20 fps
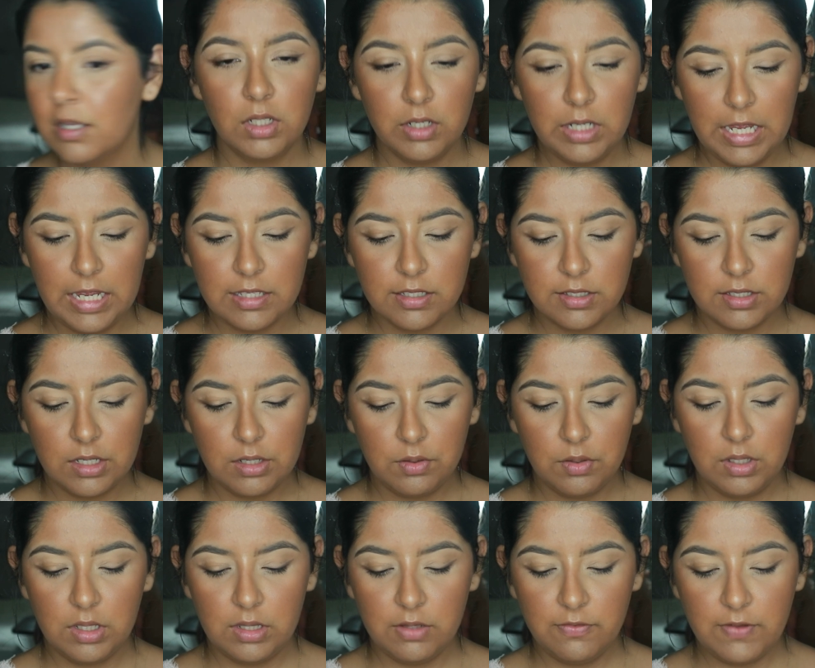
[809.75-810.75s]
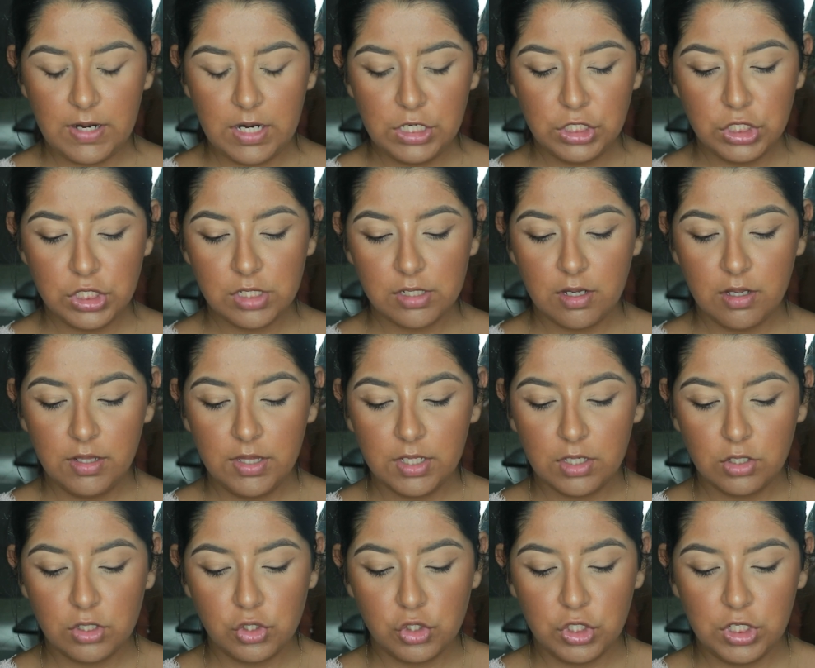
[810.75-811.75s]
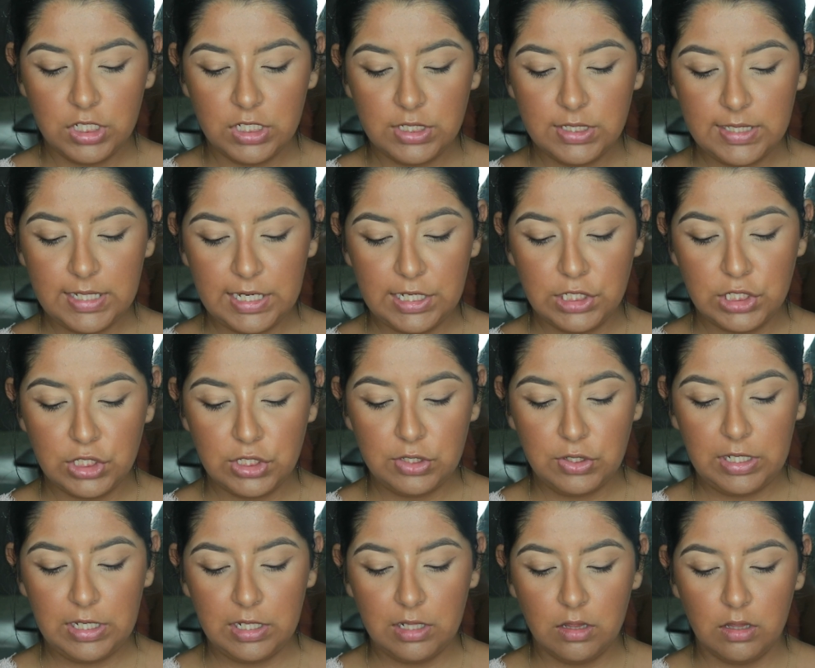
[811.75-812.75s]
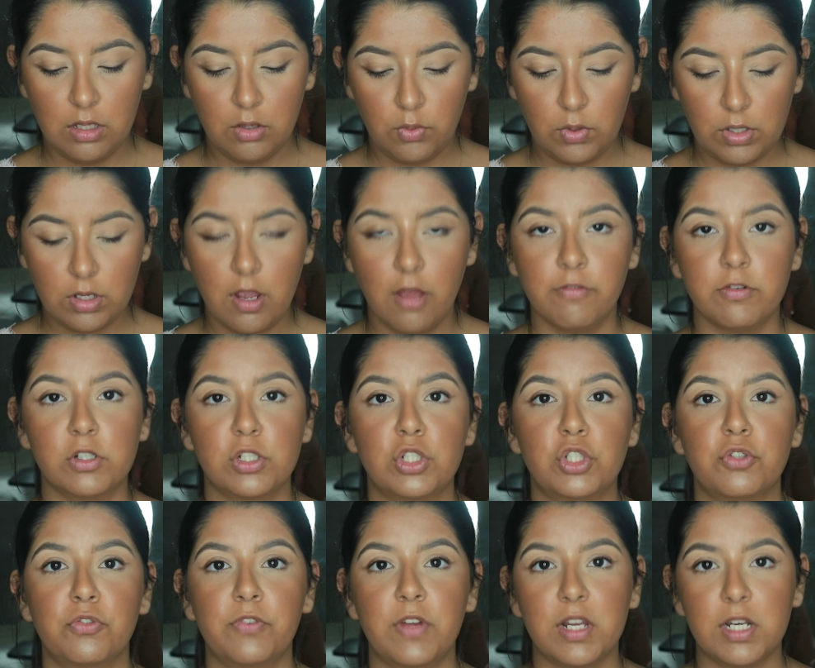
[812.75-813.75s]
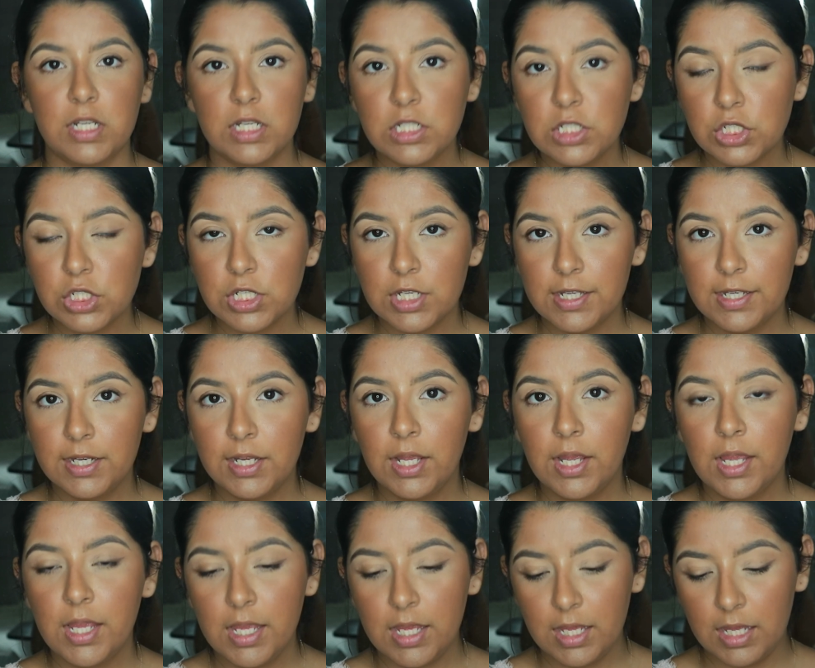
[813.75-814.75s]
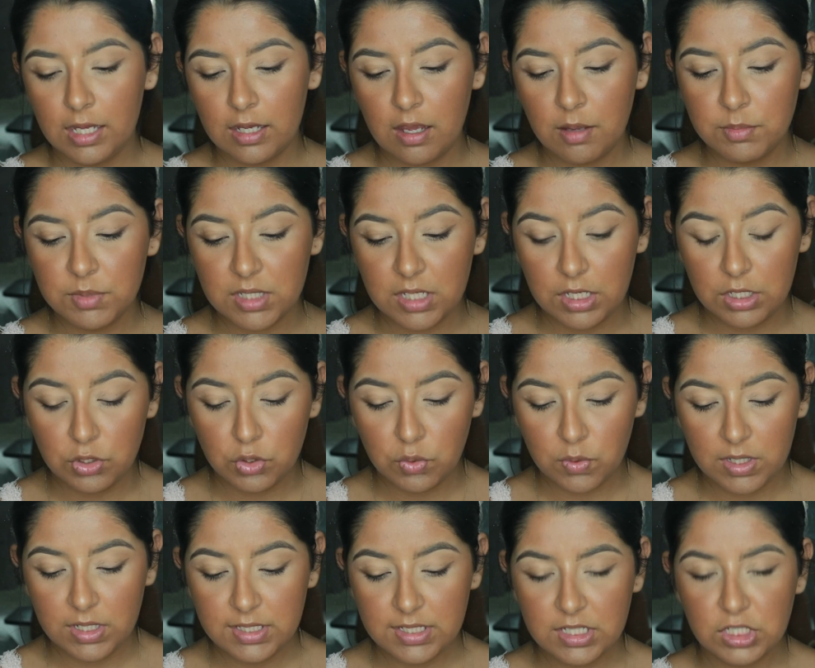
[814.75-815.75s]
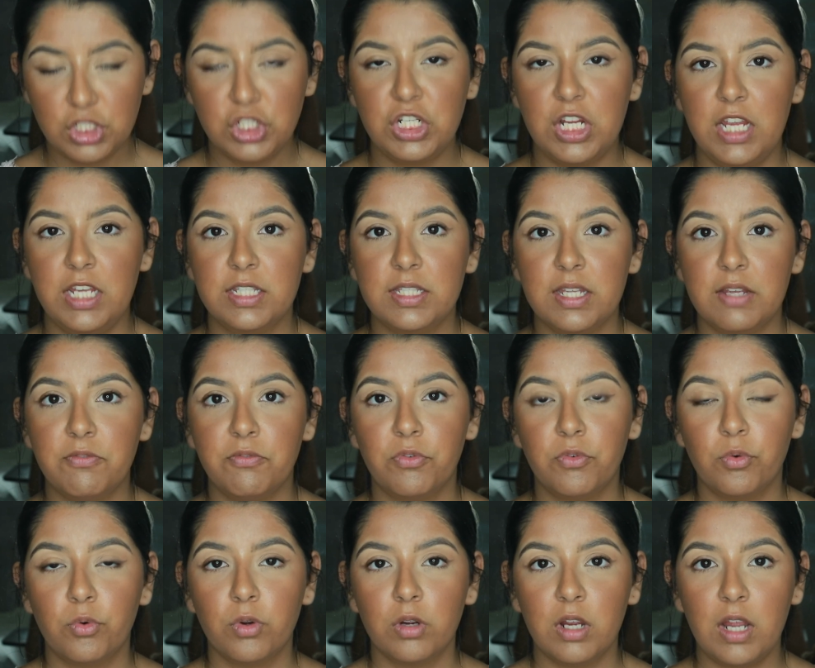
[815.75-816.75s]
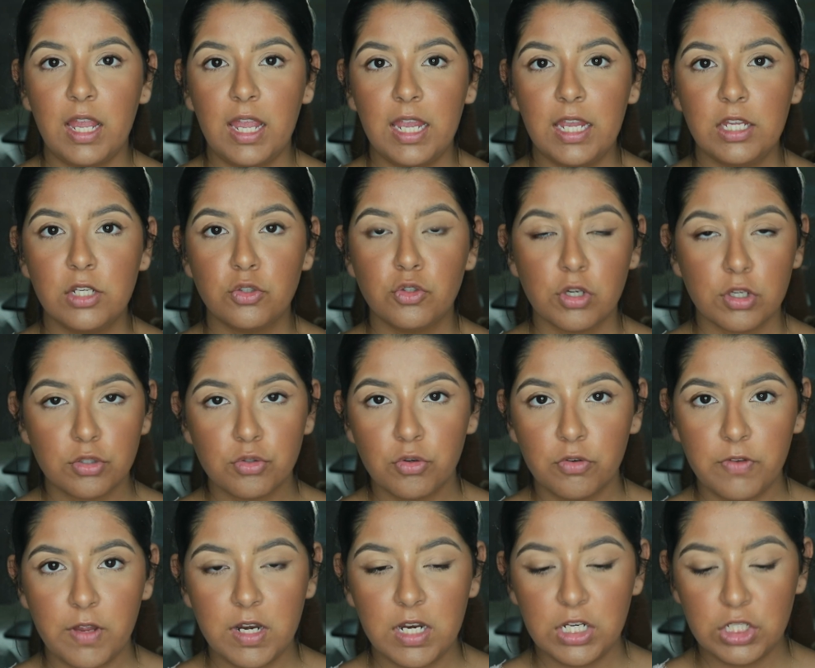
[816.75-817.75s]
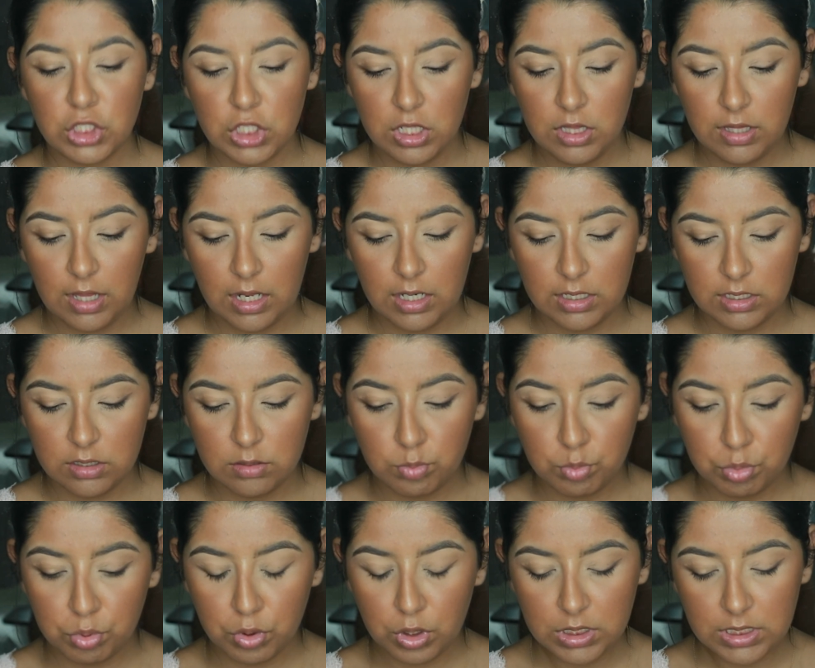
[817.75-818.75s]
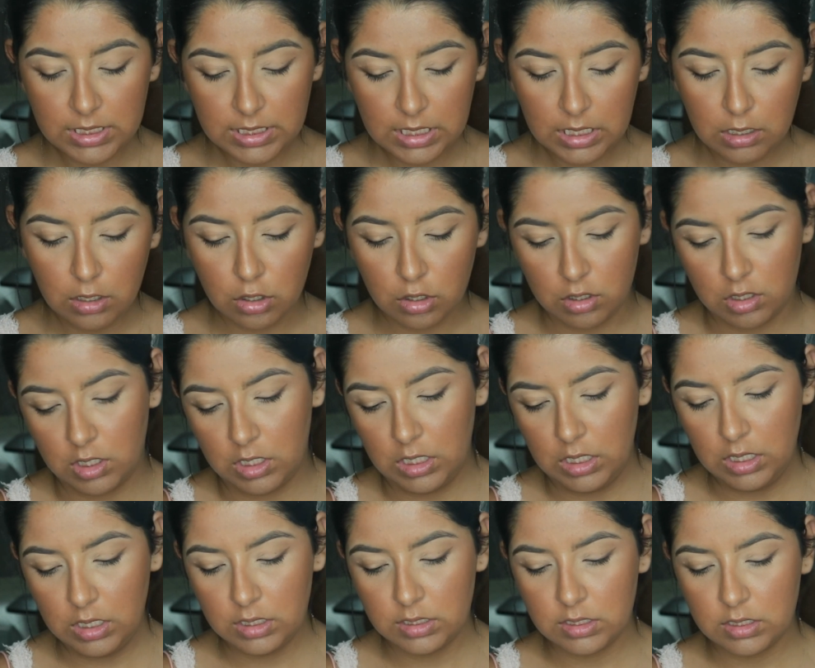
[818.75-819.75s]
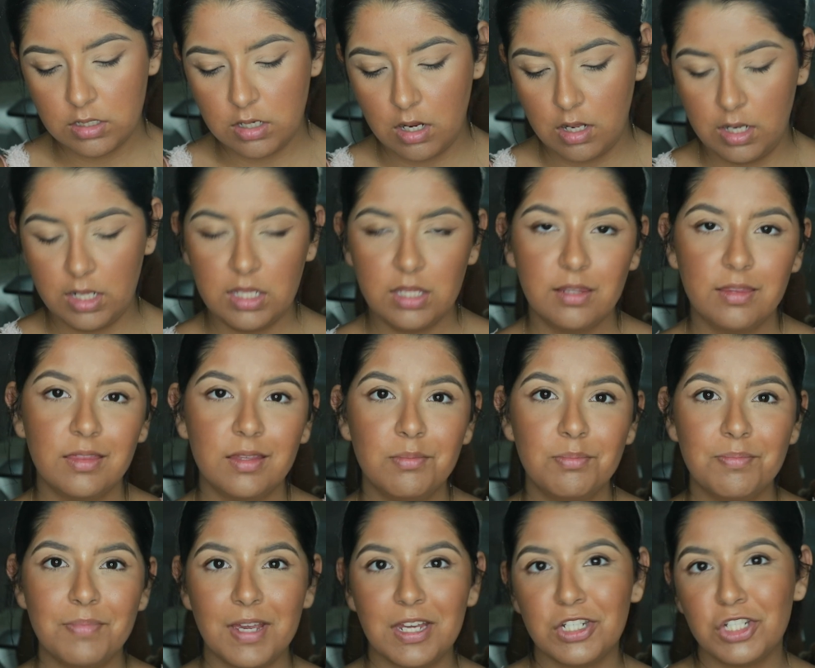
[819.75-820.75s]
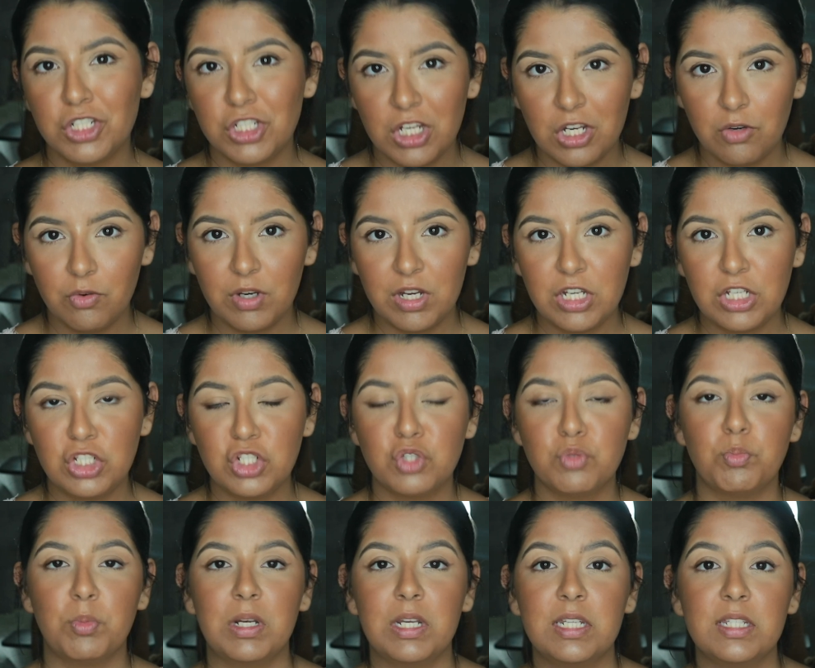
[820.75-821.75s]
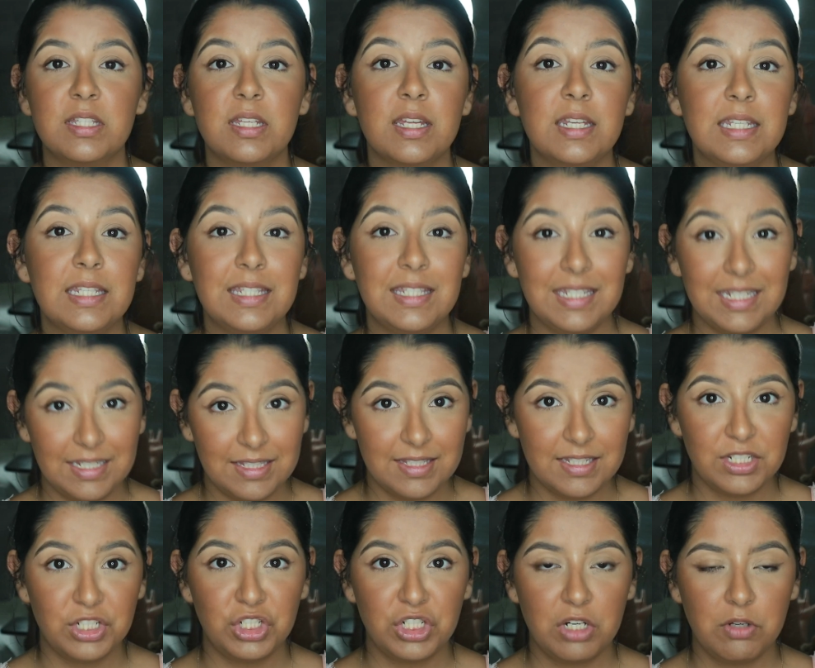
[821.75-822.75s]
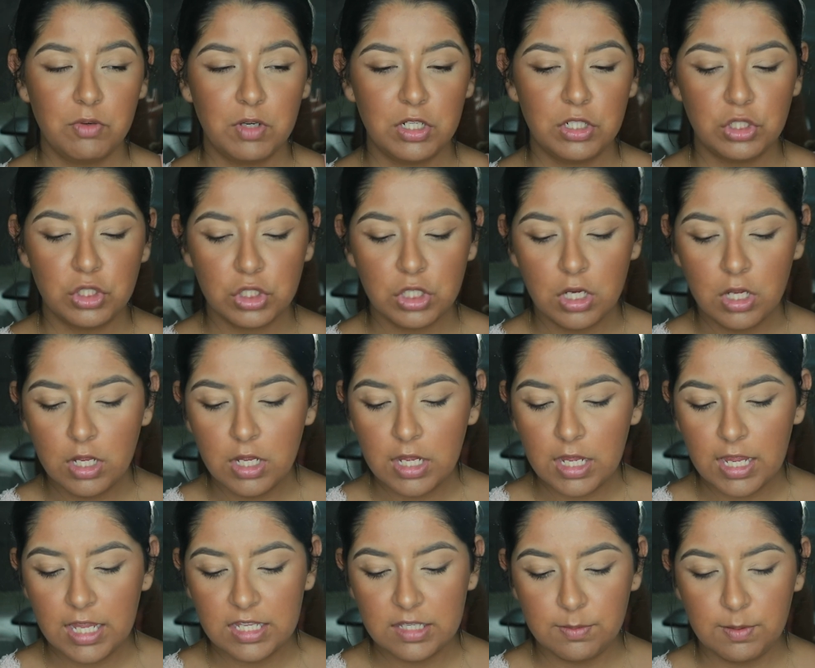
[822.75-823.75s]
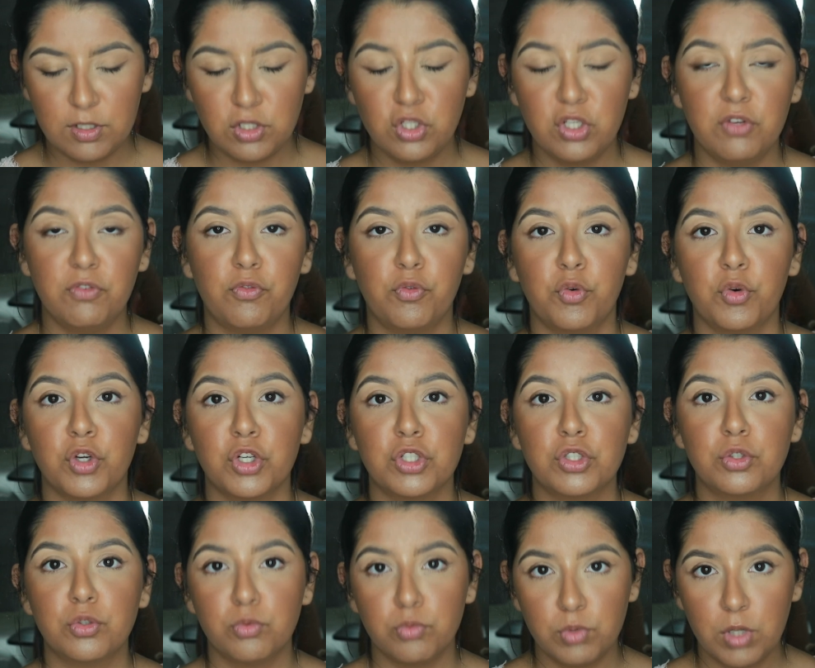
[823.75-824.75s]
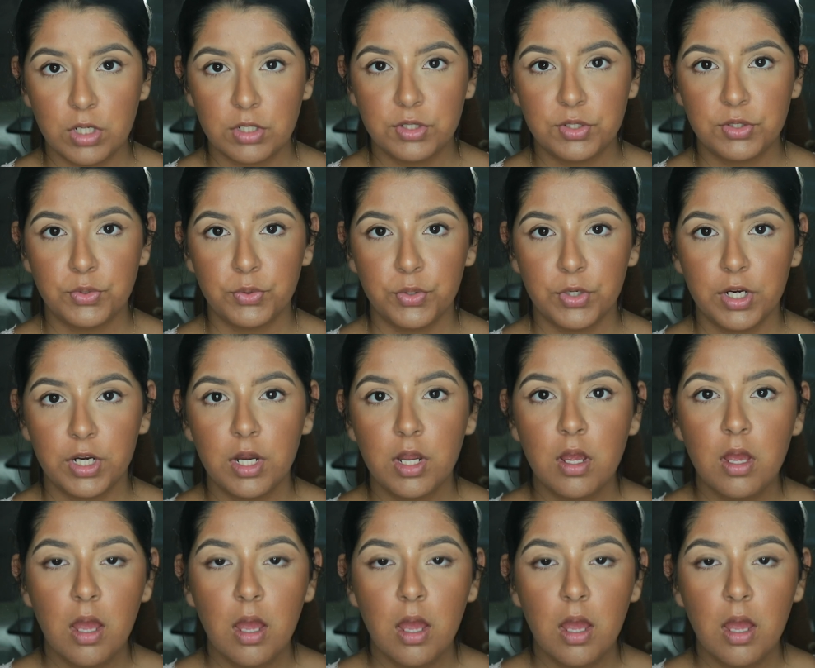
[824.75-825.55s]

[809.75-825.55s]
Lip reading: Okay, so the foundation is called the Catrice HD Liquid Coverage Foundation. It comes in 26 shades, and for a drugstore foundation, that is pretty good. It's not like the best shade range, but it's a decent shade range, especially for drugstore.